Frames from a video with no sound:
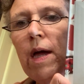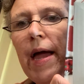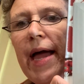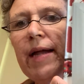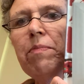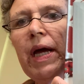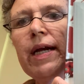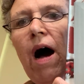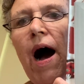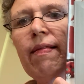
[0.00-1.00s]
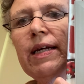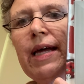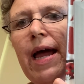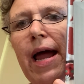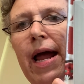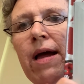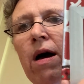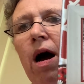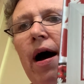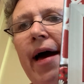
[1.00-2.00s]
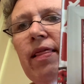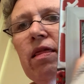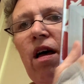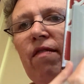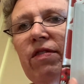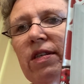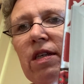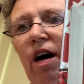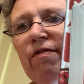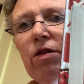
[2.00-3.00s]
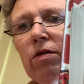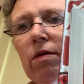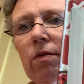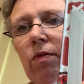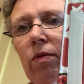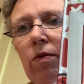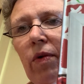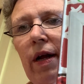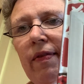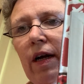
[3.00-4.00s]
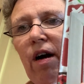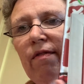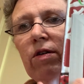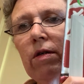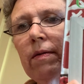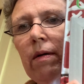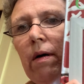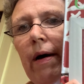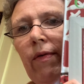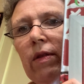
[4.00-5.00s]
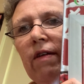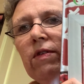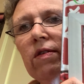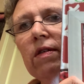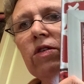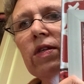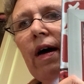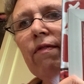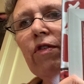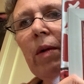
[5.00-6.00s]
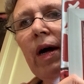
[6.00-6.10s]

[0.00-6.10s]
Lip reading: Handmade Holiday. I love this cover, the one on the cover. I would love to stitch that for my